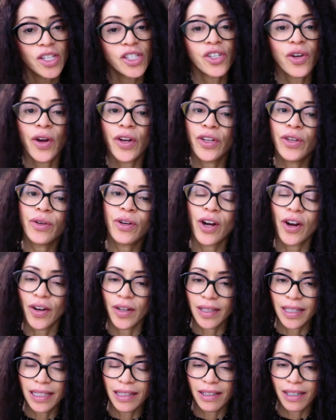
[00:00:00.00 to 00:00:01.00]
So are you
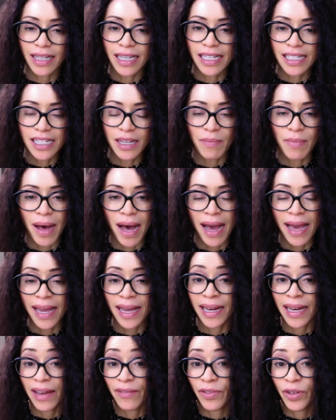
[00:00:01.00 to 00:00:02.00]
currently looking to buy
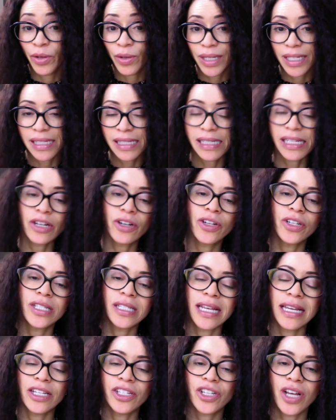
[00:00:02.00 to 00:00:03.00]
and have you considered
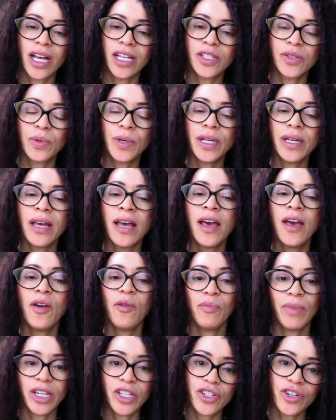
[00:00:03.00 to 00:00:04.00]
St. John's Wood?
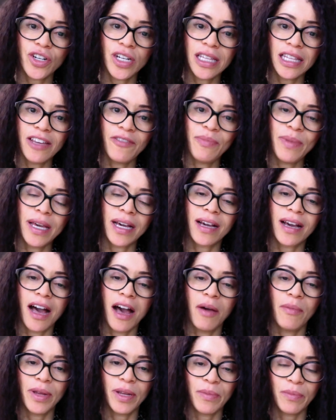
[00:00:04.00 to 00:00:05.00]
Make sure to leave me a
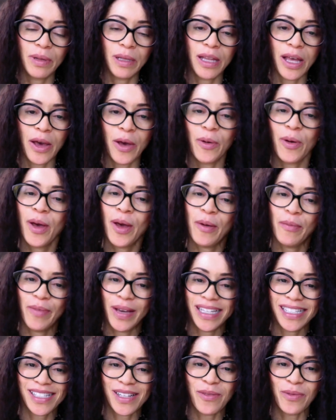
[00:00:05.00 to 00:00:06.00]
comment below
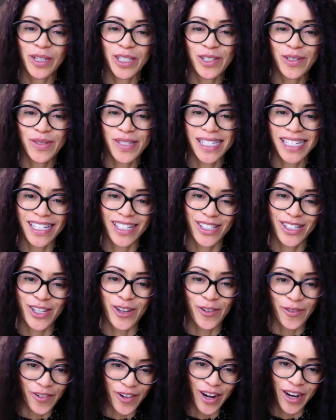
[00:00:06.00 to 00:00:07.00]
based on what you've seen
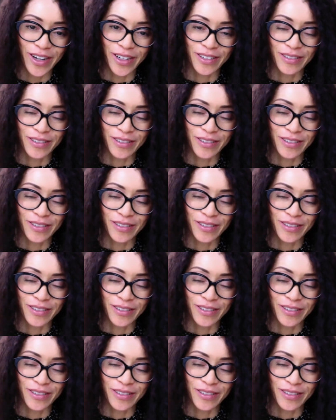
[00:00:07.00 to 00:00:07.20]
so far.